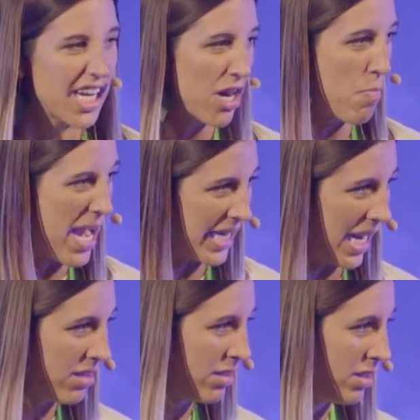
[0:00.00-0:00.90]
going to make it,
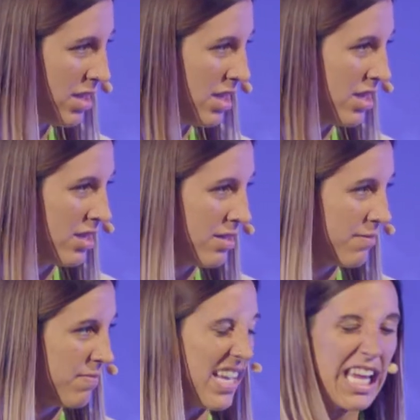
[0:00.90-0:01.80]

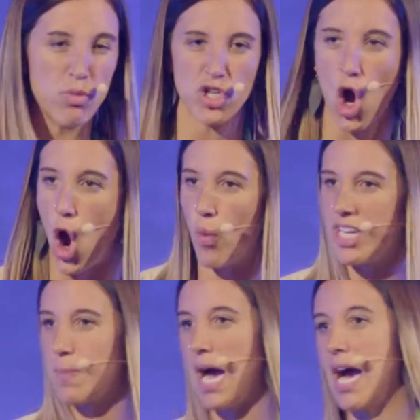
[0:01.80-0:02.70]
that he was always
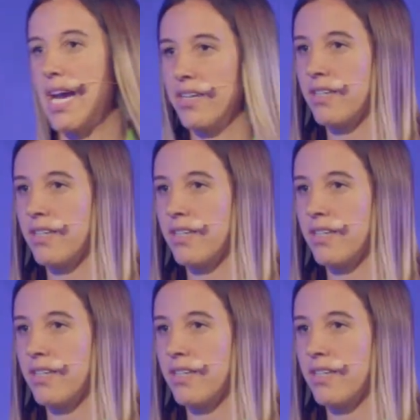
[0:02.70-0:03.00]
behind.